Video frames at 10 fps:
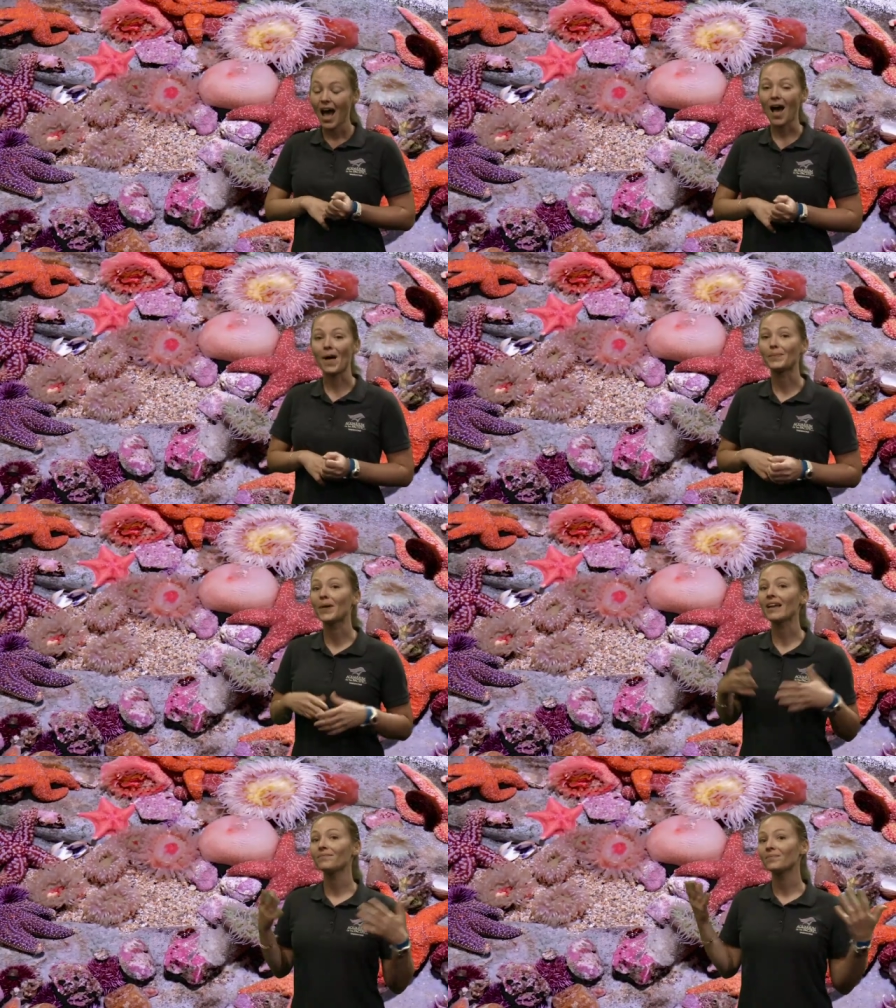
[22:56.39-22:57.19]
Uh,
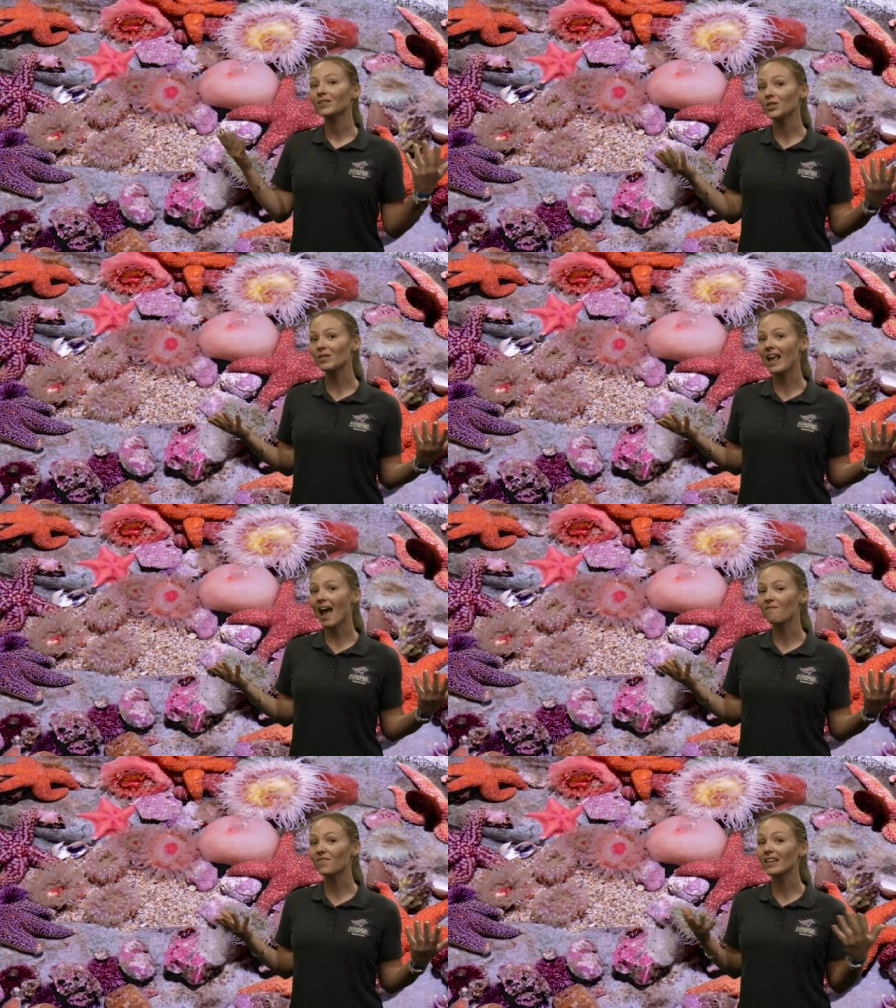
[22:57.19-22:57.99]
but do they
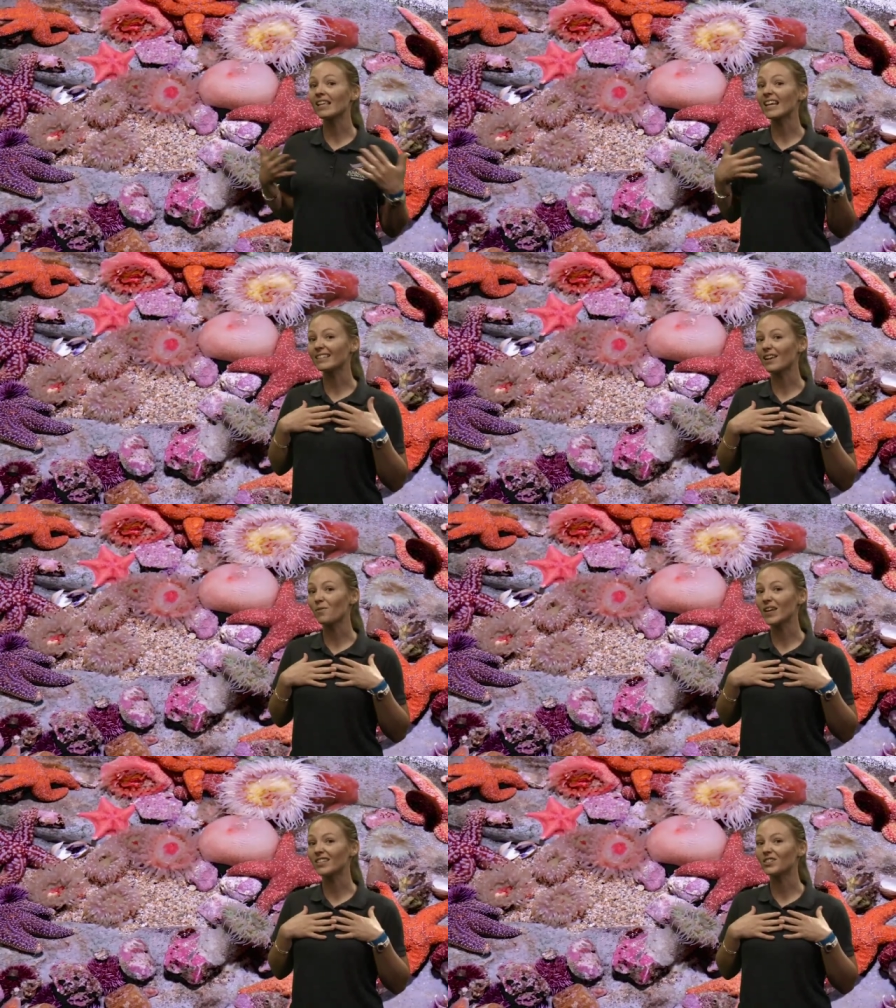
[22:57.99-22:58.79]
have feelings like
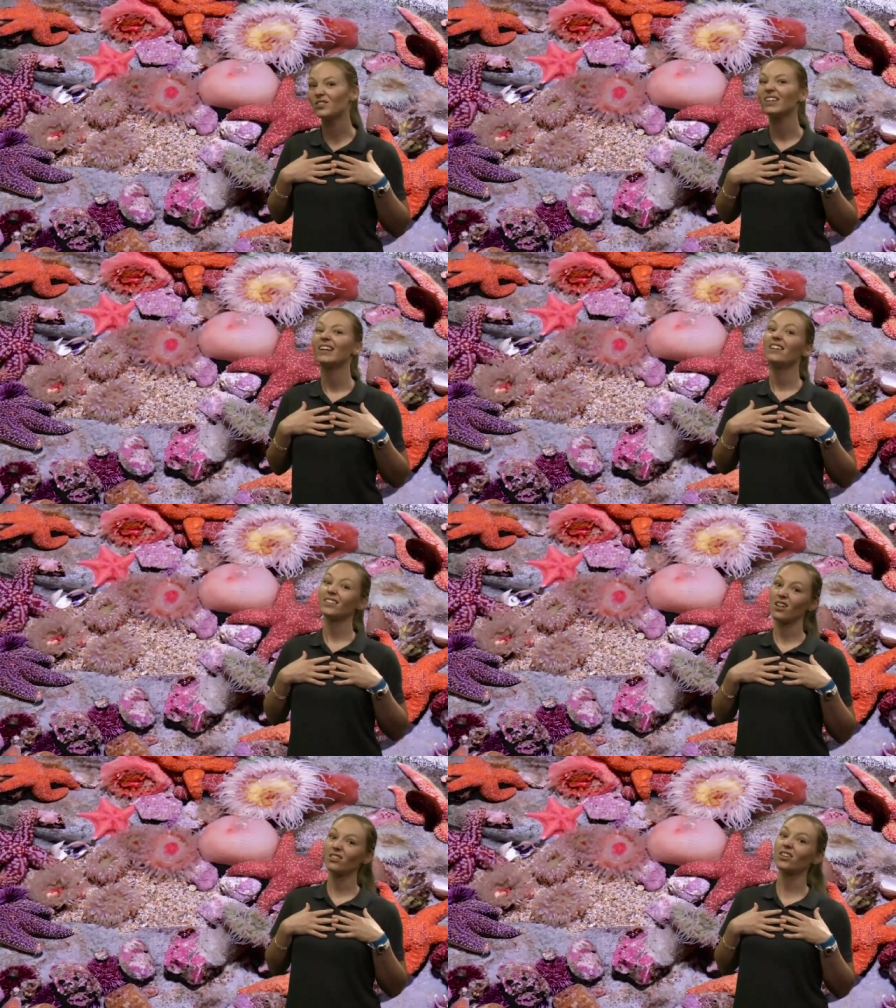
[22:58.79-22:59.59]
we do?
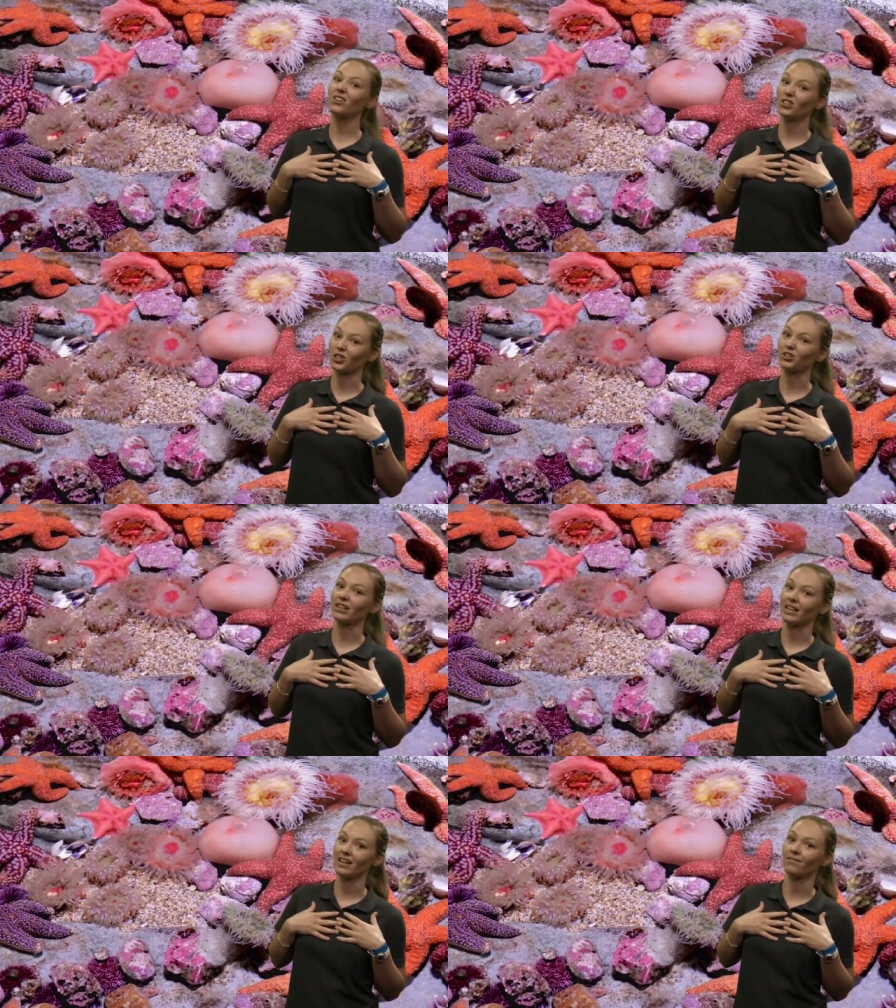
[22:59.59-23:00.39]
It's a little
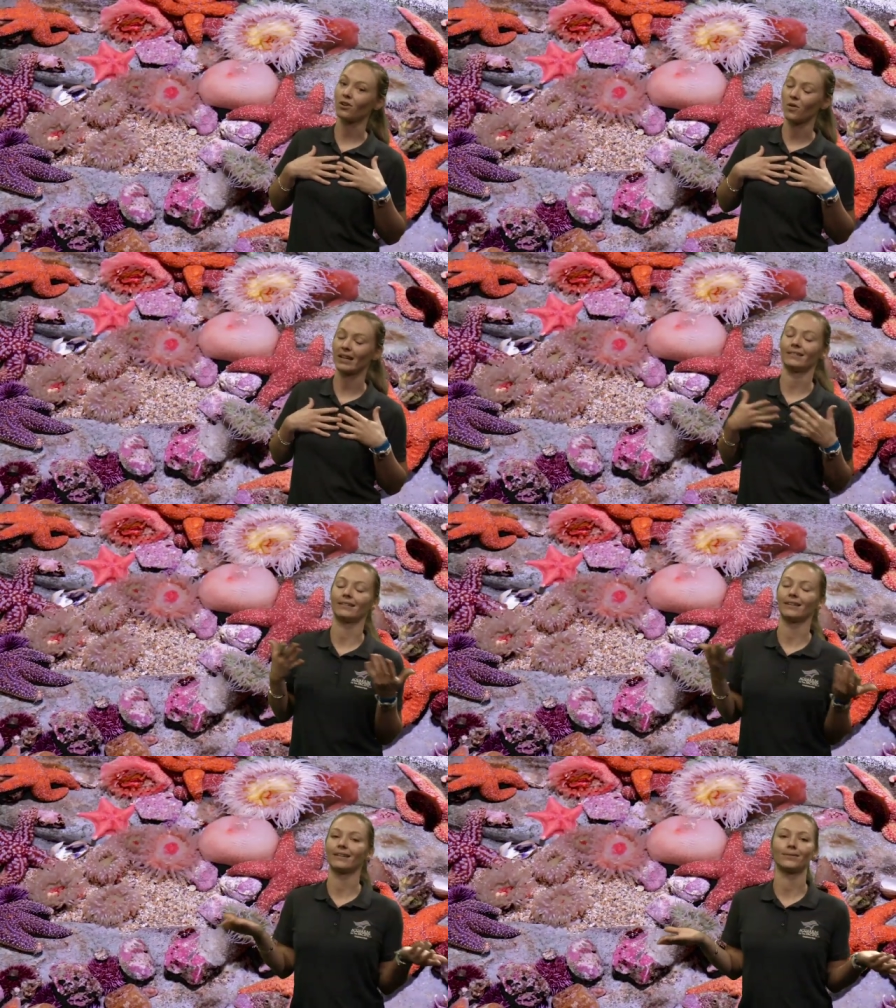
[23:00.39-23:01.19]
tricky of a
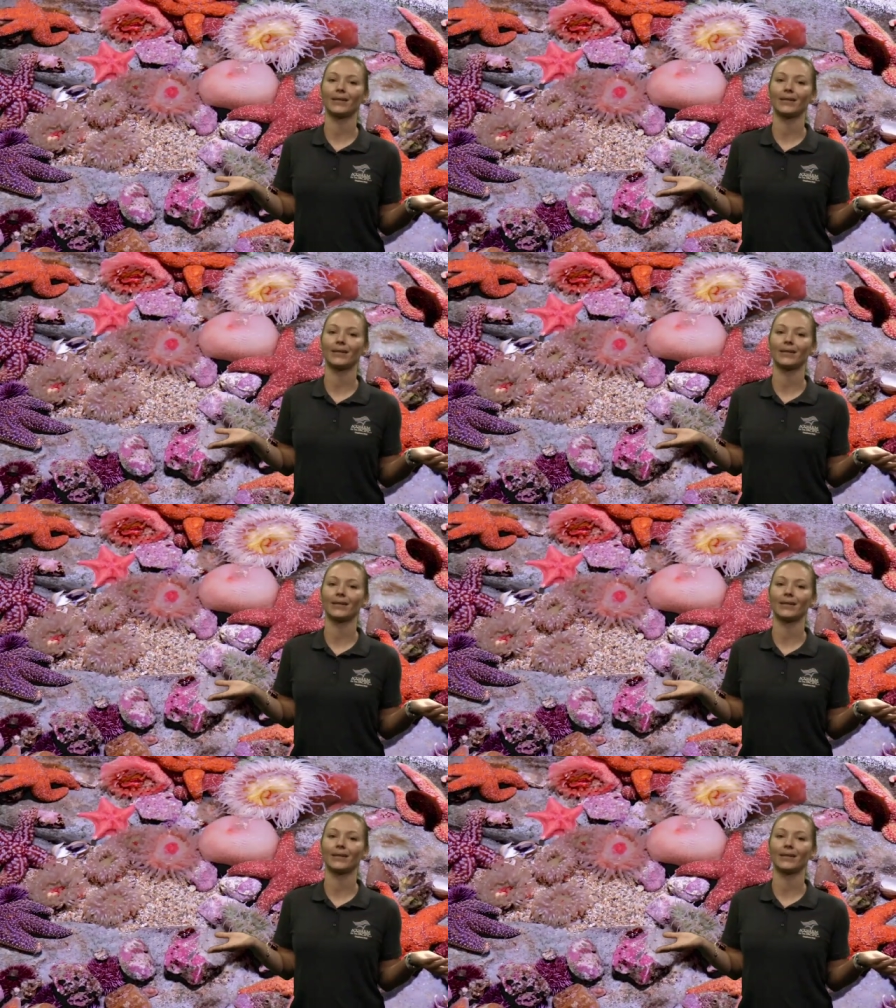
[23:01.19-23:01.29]
question because